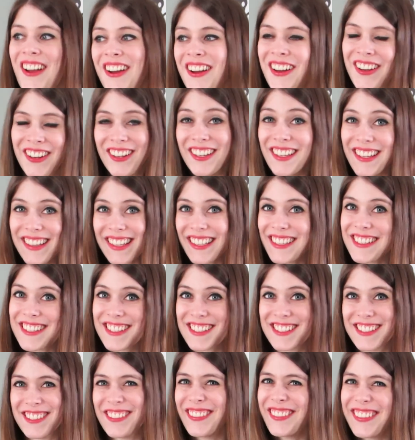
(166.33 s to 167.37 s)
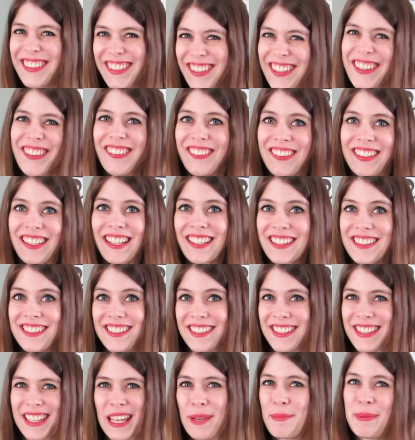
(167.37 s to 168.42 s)
Ah, that's so cute.
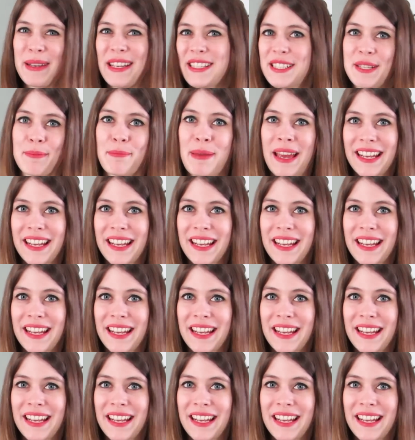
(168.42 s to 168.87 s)
Let's keep it as a